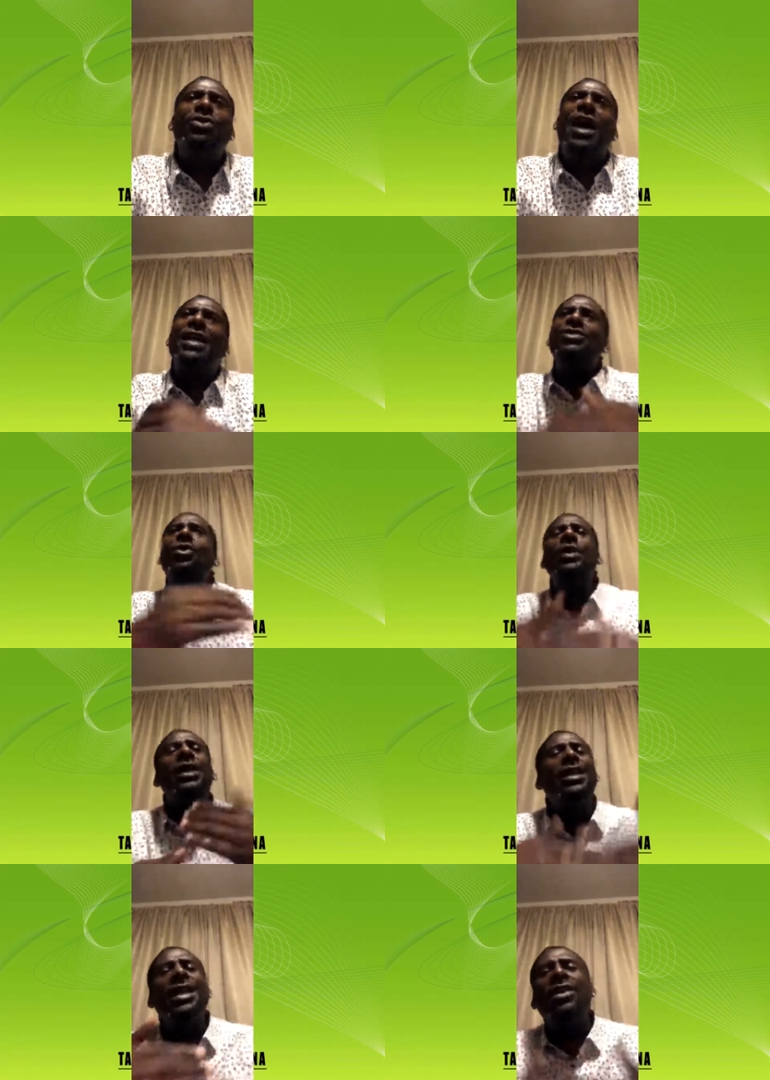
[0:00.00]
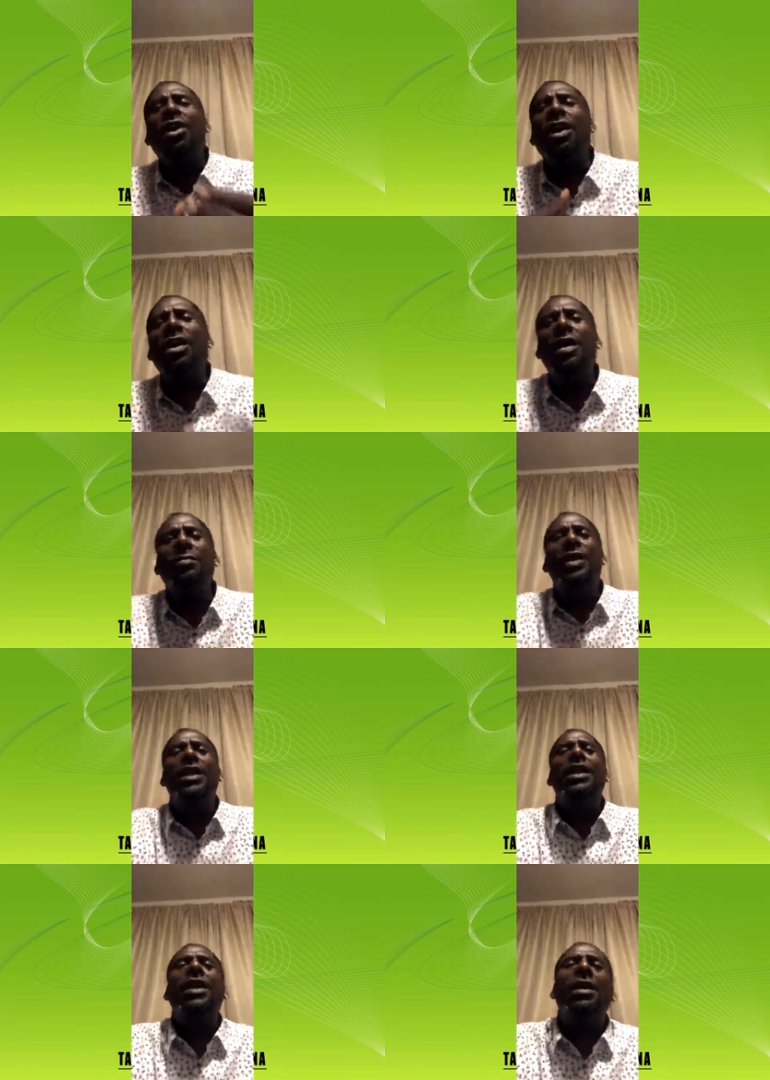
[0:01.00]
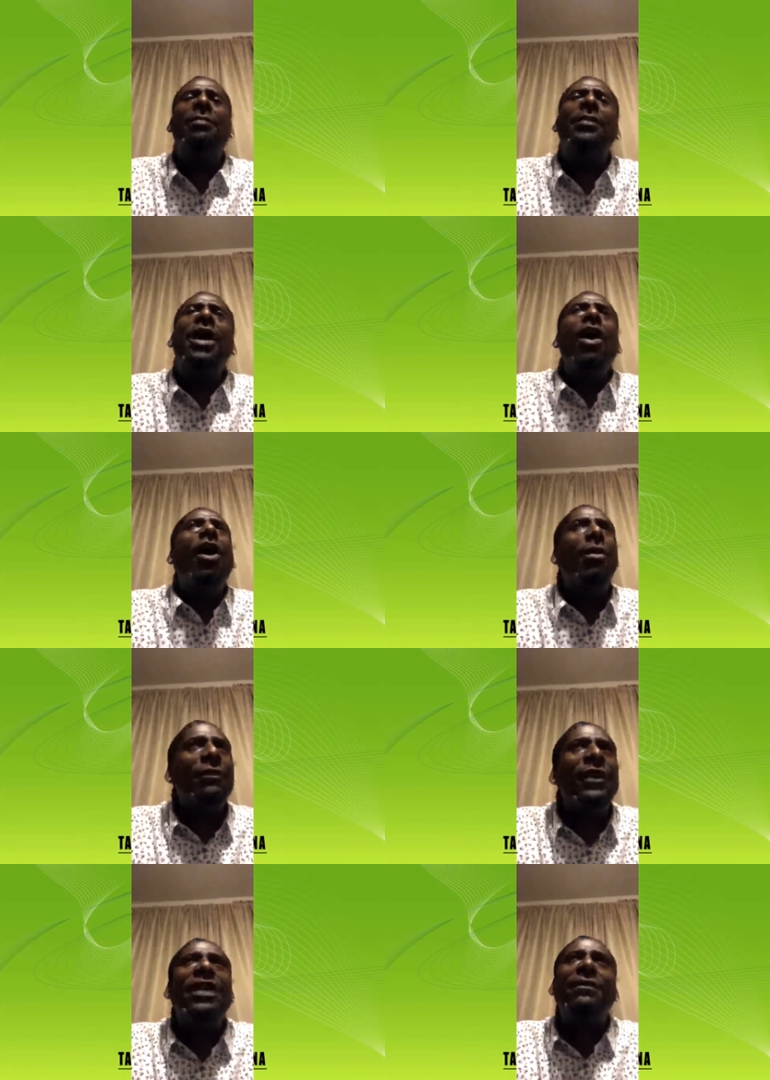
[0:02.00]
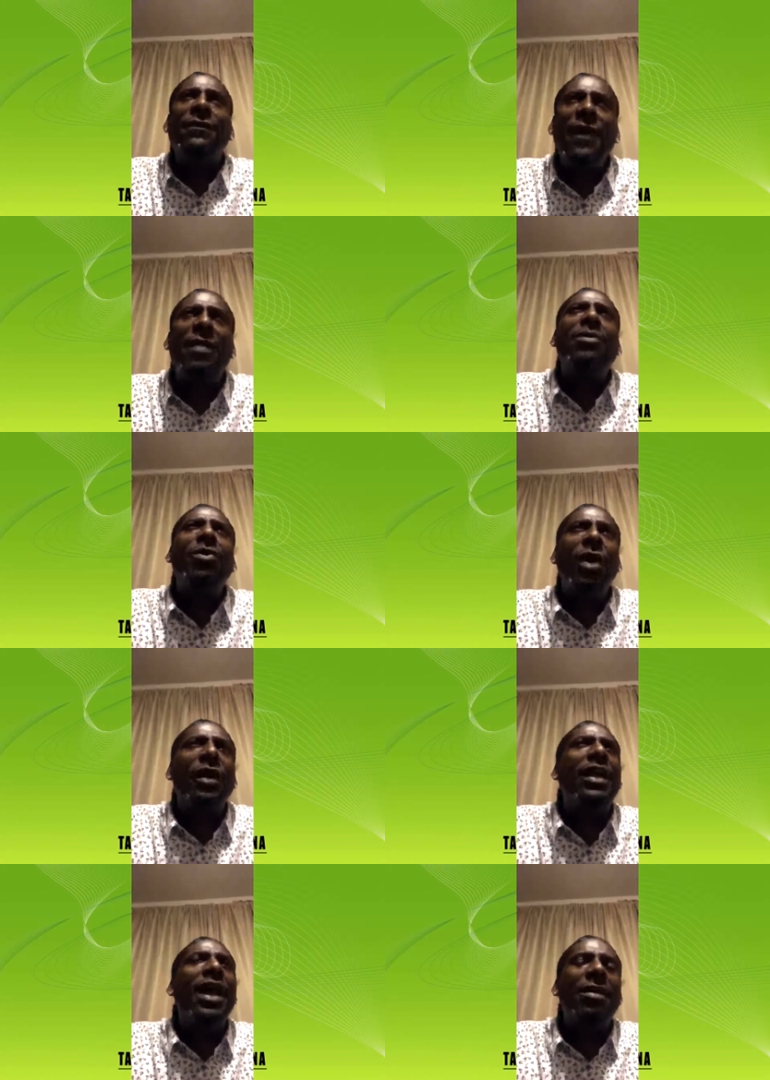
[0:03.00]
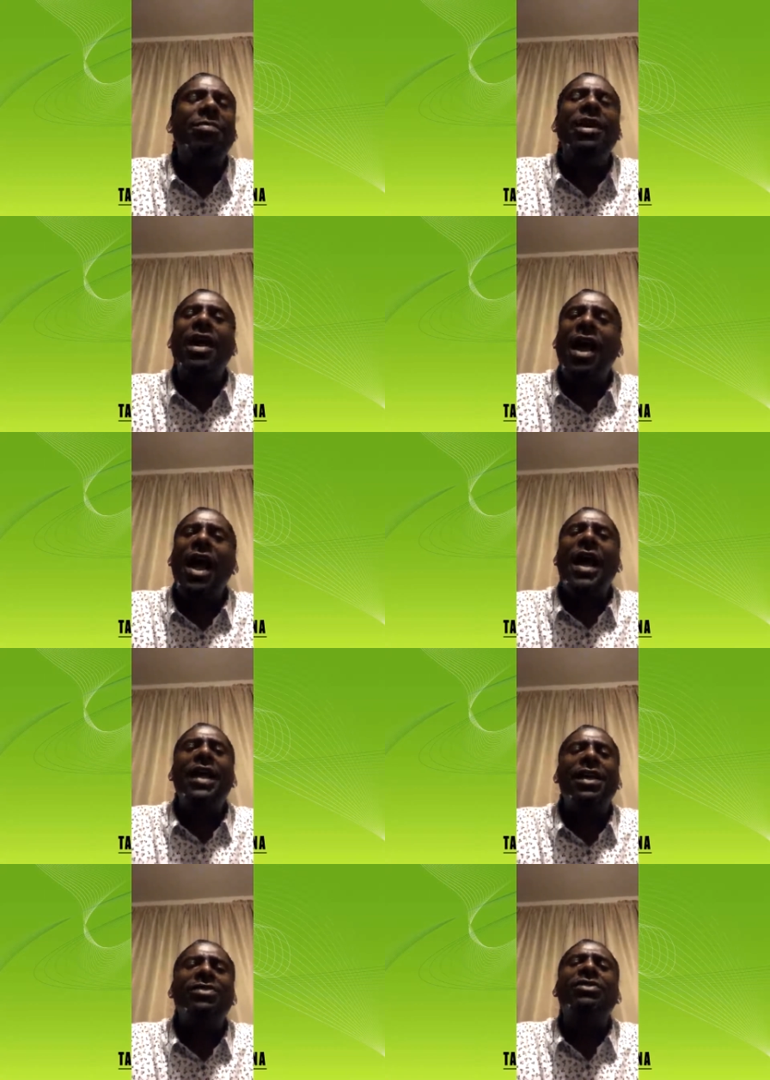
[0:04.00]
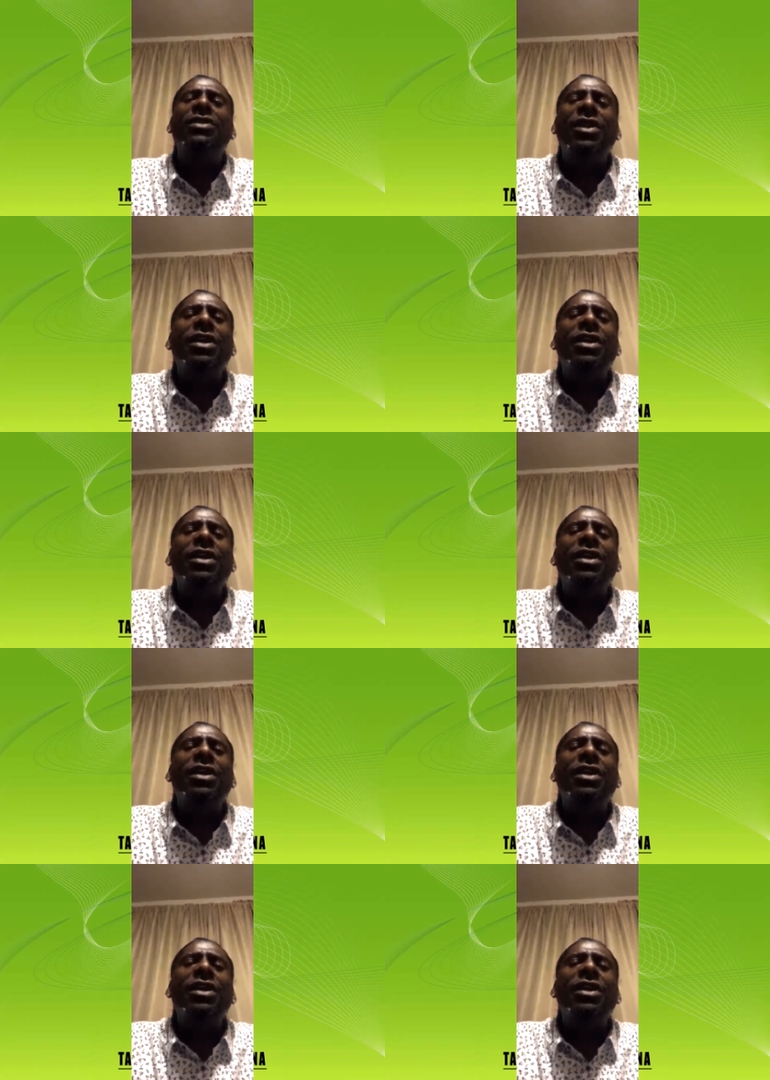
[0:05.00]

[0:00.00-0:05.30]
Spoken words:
try to so we can get caught up, and hopefully in February that'll be the highest